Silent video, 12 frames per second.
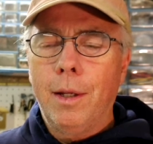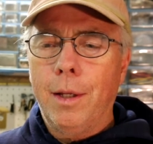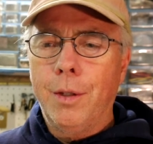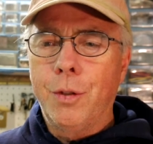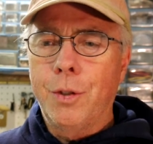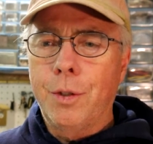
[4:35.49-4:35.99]

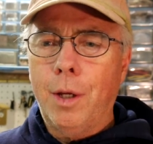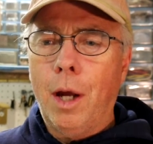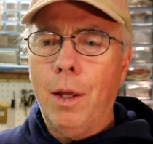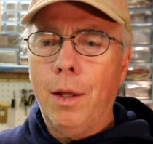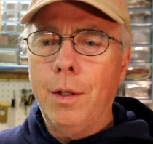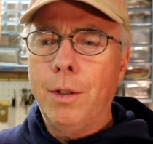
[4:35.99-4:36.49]
It's
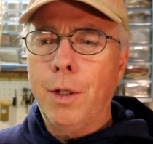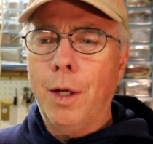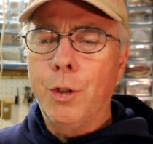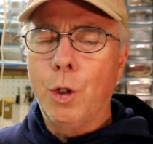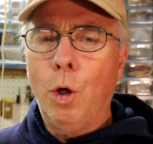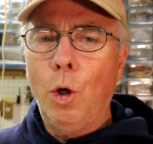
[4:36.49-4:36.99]

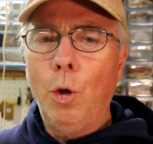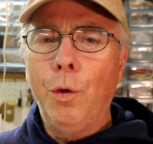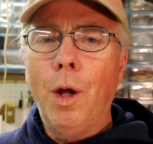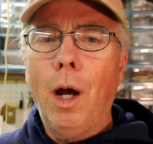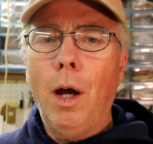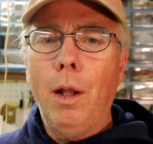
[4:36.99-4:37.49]
to
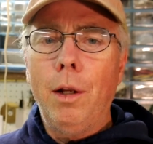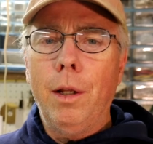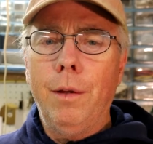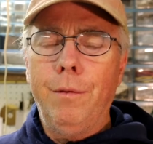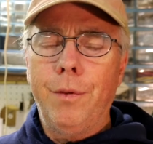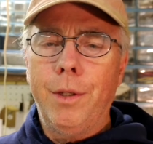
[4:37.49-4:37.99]
hold all
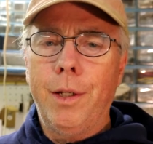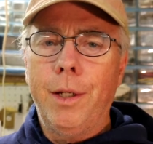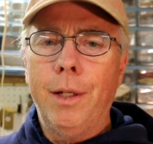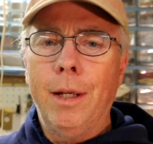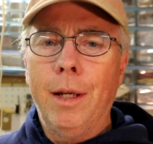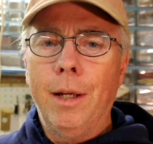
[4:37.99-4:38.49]
of
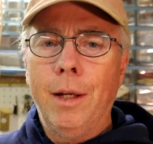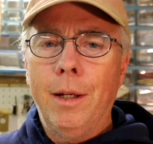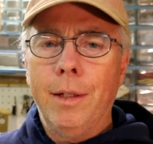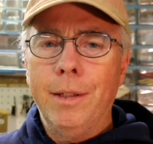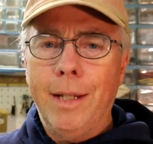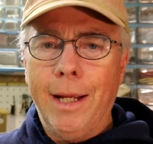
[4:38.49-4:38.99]
the
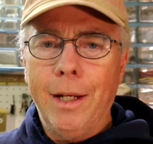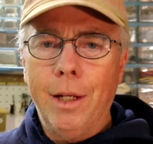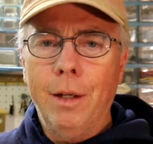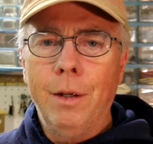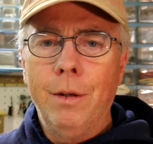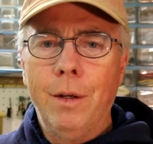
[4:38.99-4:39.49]

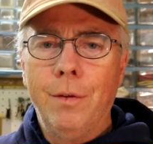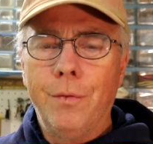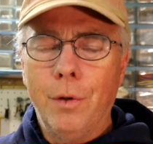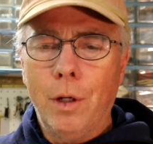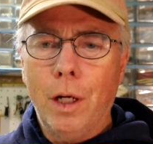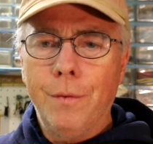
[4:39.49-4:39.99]
data
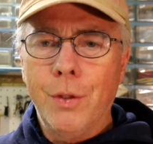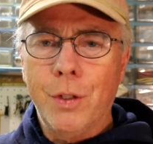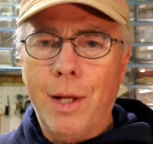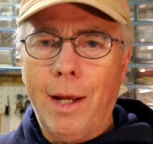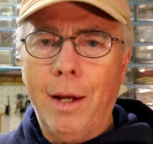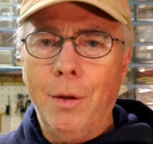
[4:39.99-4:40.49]
for all of the
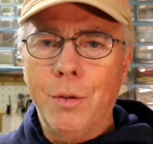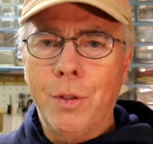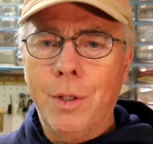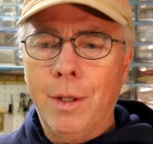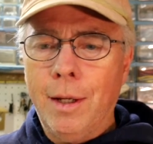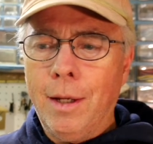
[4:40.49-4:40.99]

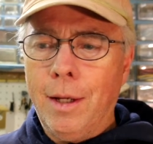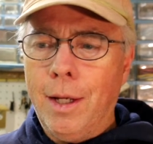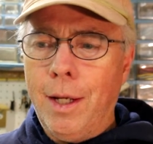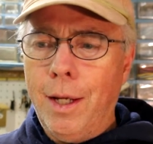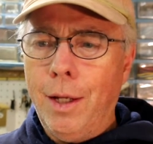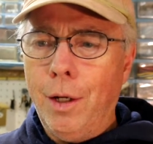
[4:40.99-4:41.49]
scouts
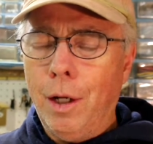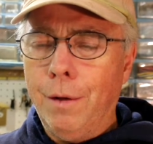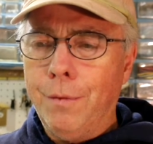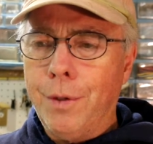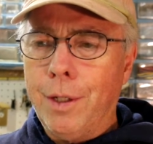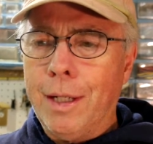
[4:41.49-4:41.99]
and all
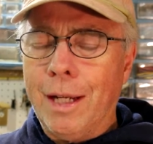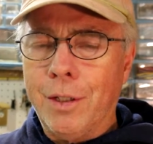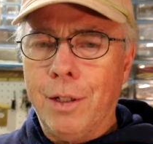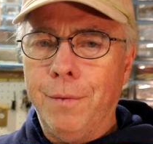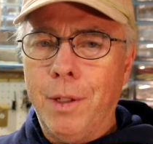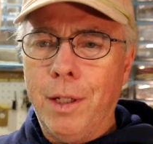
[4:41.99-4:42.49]
of the
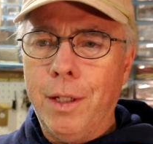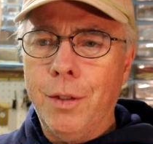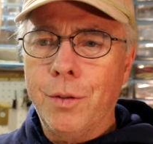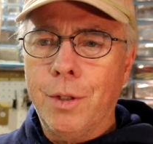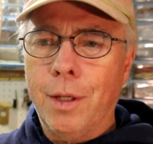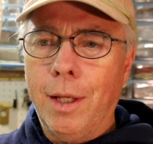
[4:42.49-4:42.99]

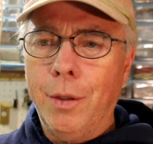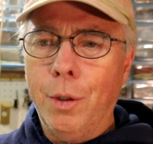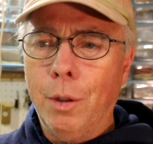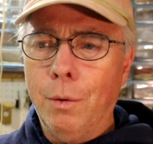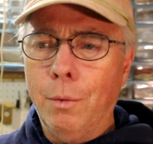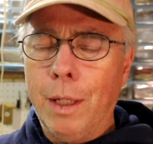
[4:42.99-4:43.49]
activities and
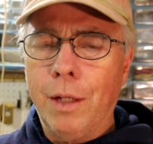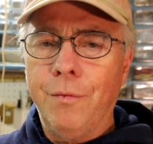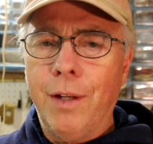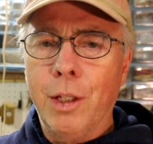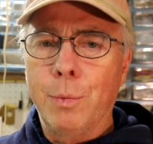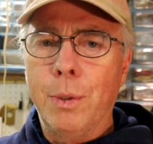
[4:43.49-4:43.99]
their rank
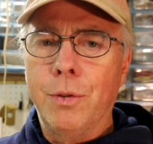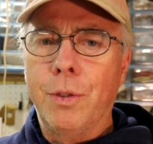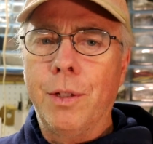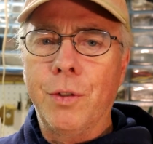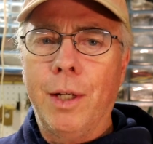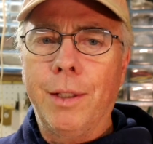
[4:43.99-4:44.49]
advancements,
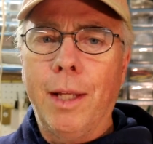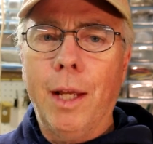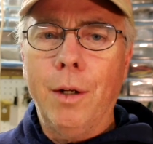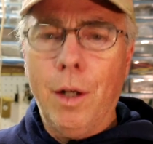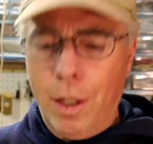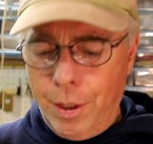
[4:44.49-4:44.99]
things like
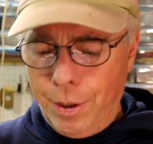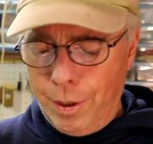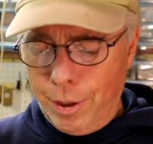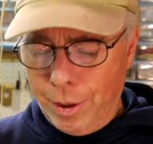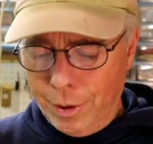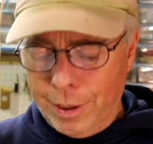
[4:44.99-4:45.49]
that, on
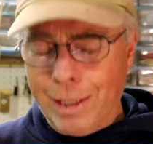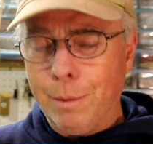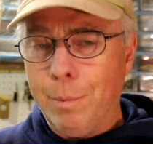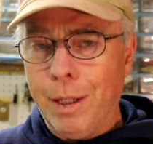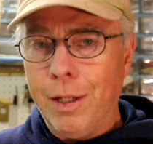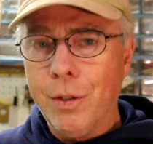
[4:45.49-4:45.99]
a
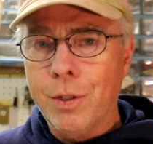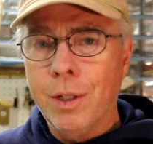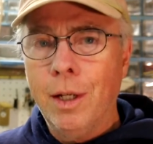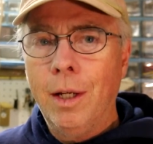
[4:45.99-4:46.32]
database,